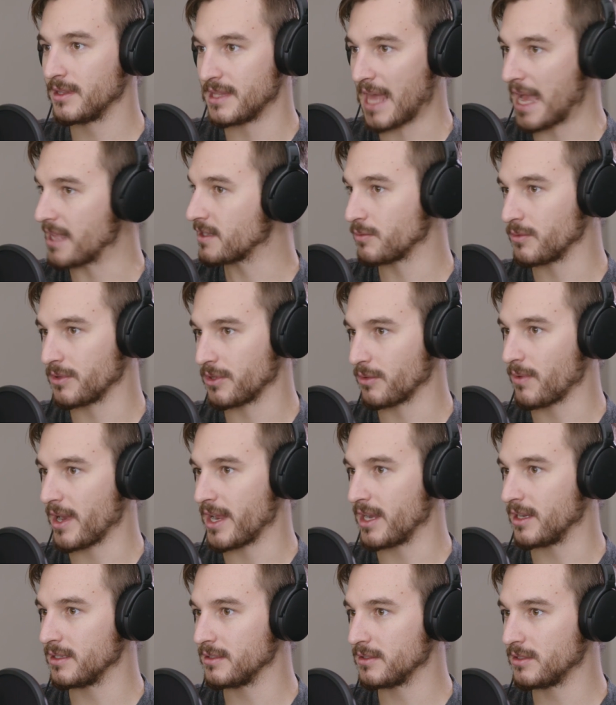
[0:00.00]
That's what the
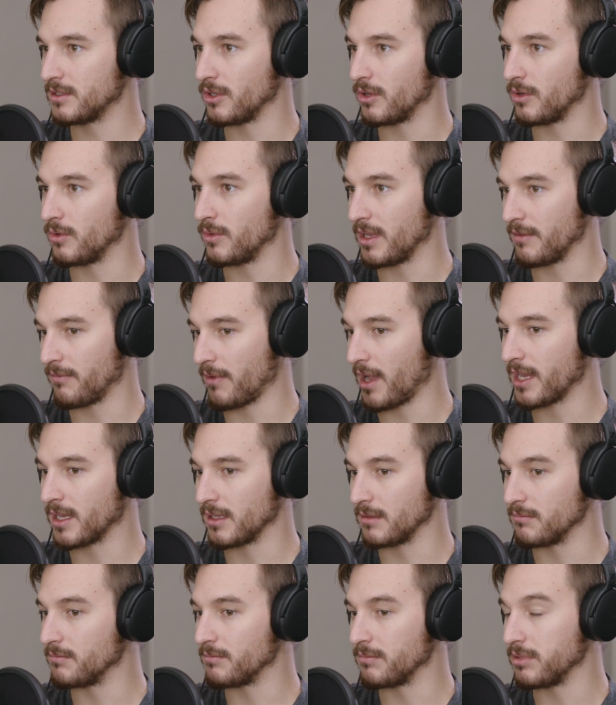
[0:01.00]
rate is. So if I
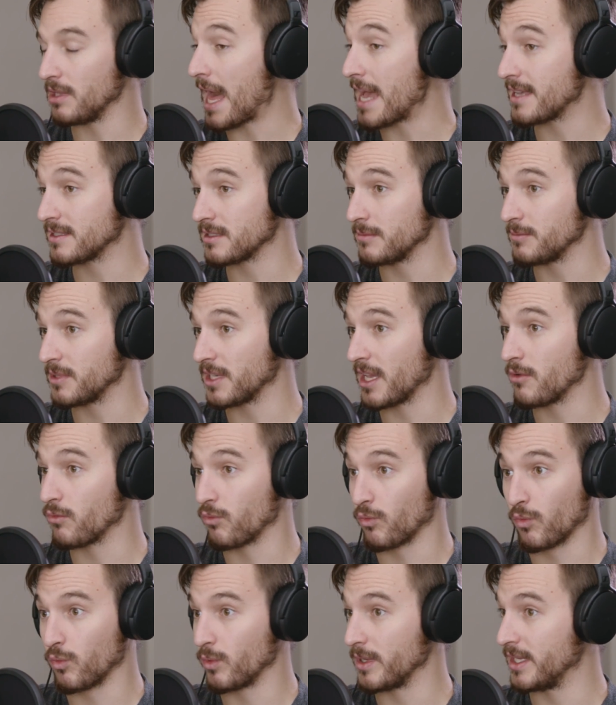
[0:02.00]
can blast something out
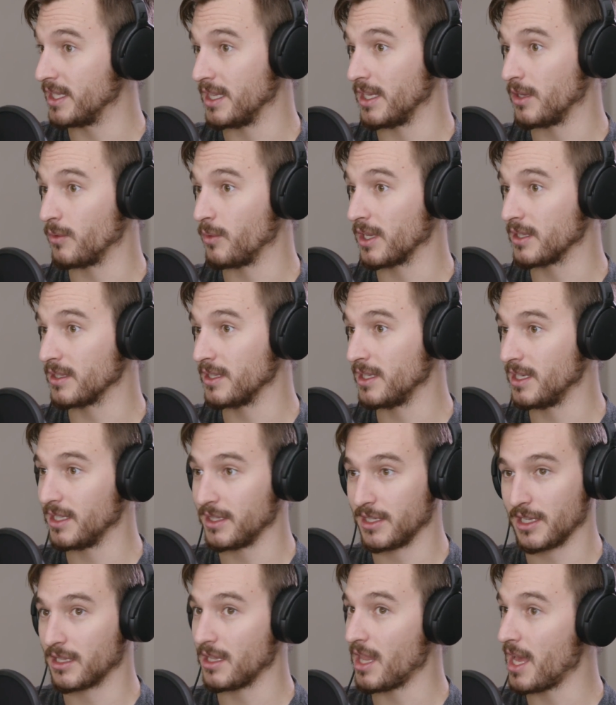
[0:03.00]
really quickly
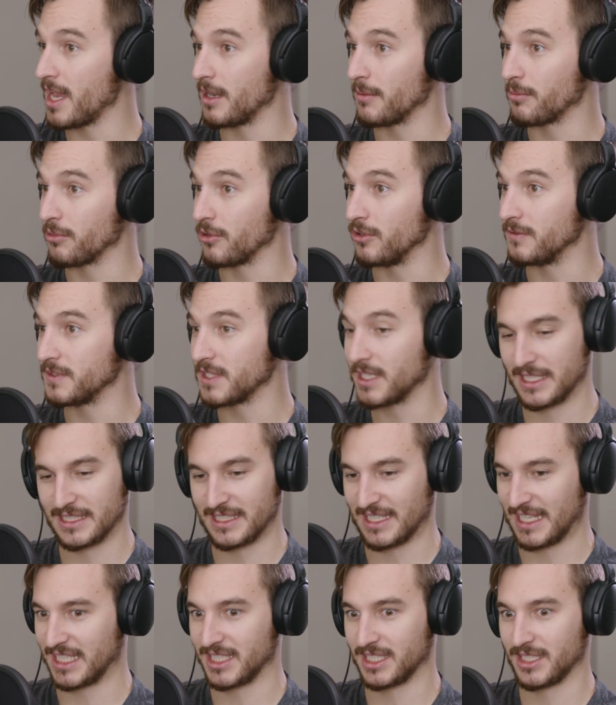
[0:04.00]
and the client approves it,
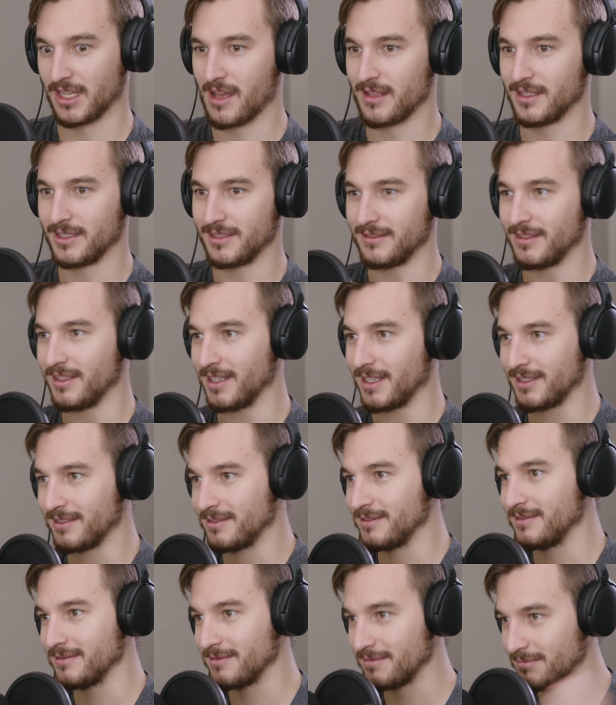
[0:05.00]
it's solid,
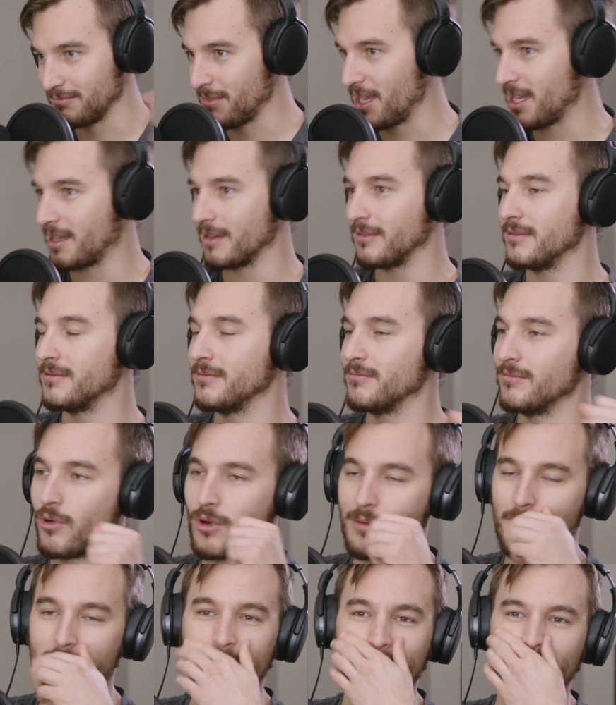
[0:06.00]
making
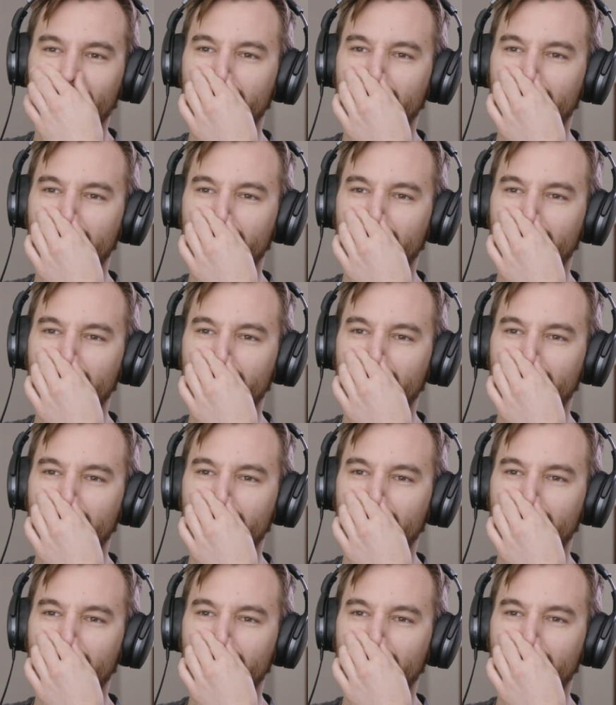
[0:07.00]
more money.